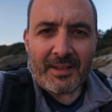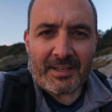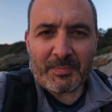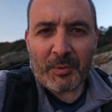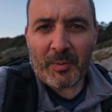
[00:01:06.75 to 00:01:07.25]
he
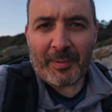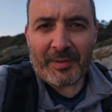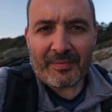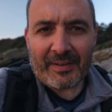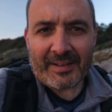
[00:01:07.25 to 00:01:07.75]
spoke about
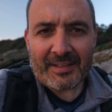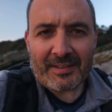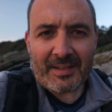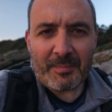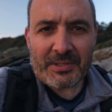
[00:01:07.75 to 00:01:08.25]
the fact
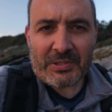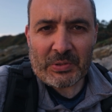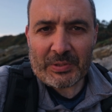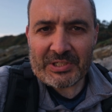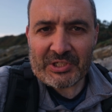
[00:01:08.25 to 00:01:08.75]
that the images
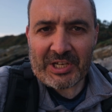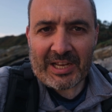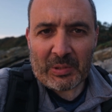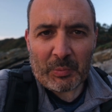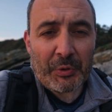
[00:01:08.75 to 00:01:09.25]
on his
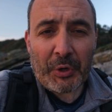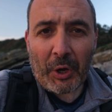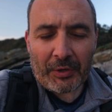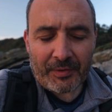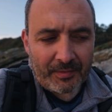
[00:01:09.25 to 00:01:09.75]
channel were
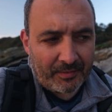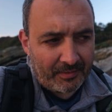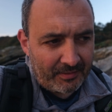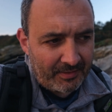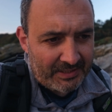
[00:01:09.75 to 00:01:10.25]
not
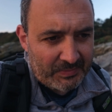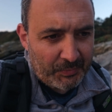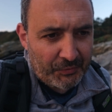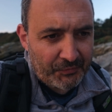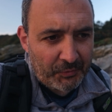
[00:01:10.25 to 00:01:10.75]
his
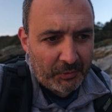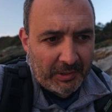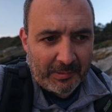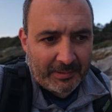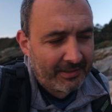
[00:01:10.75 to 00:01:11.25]

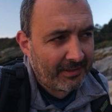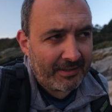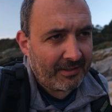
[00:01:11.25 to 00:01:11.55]
portfolio, and